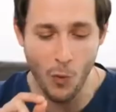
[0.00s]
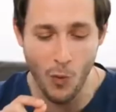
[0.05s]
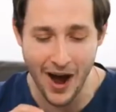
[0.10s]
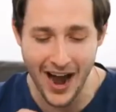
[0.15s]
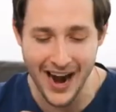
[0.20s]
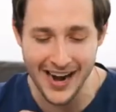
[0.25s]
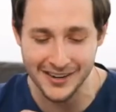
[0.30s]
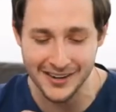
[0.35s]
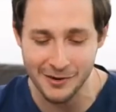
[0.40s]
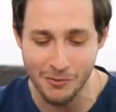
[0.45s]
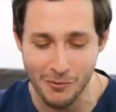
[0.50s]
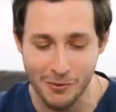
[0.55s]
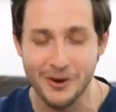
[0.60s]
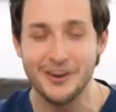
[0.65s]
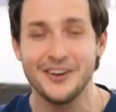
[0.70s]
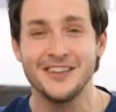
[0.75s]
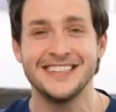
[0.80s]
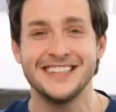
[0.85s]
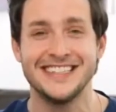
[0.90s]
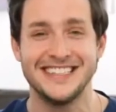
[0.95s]
Why in the
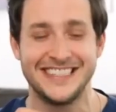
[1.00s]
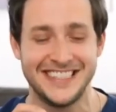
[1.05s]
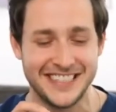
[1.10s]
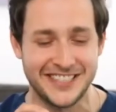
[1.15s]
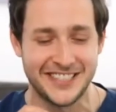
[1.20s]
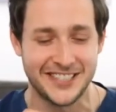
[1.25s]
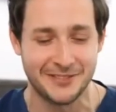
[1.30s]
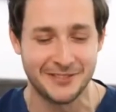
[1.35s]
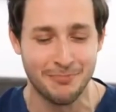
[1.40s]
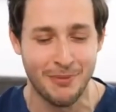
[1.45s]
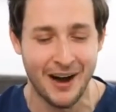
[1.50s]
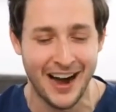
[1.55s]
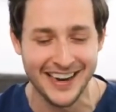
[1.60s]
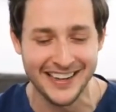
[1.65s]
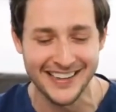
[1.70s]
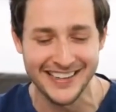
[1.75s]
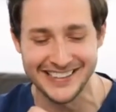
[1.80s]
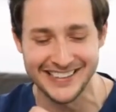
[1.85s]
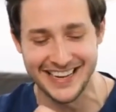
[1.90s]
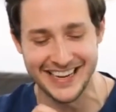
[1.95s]
world is he
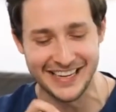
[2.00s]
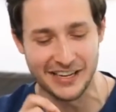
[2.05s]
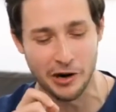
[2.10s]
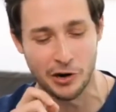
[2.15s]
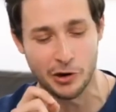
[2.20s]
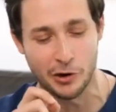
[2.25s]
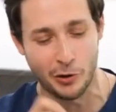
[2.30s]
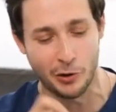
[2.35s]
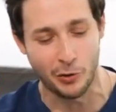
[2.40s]
smiling like a